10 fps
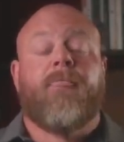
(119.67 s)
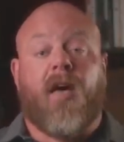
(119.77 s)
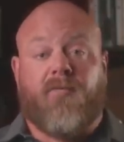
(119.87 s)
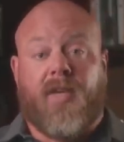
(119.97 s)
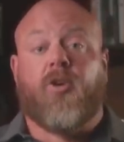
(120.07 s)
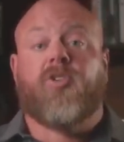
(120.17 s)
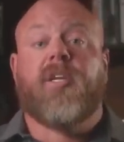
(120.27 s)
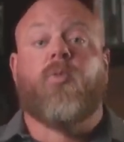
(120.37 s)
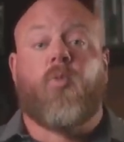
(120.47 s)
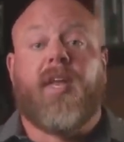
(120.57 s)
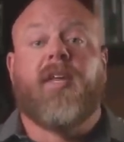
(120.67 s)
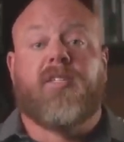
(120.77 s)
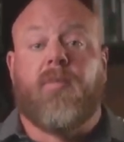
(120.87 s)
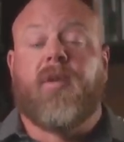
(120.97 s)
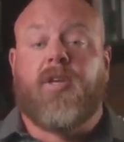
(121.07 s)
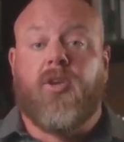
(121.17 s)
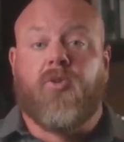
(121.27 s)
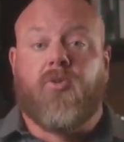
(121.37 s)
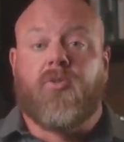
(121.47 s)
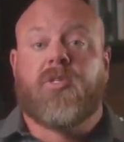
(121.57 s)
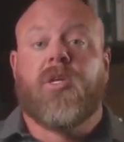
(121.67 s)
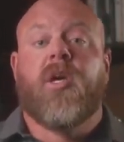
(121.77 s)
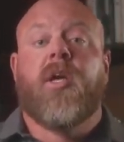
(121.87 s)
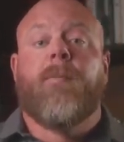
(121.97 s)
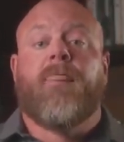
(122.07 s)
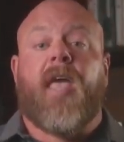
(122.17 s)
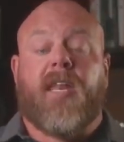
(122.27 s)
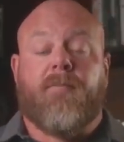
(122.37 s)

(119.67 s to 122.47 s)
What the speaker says: of energy ready to be used. And